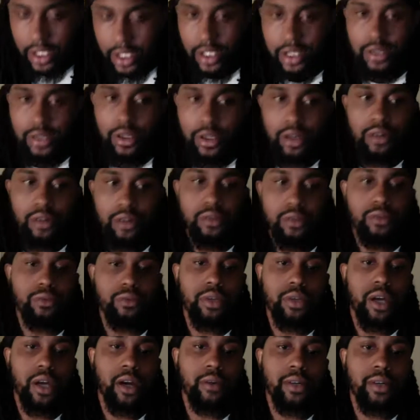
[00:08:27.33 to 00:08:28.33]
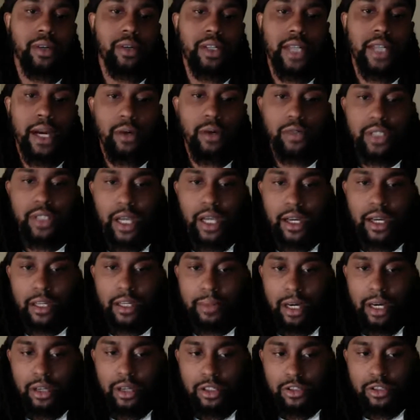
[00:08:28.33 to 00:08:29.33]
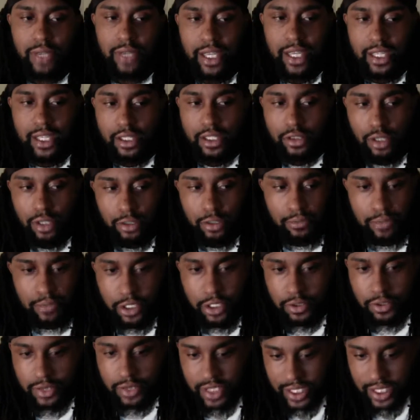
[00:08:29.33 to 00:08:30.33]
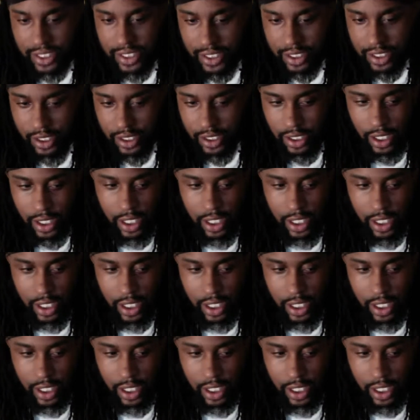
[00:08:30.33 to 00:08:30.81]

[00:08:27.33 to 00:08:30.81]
Now we're talking about creating, music,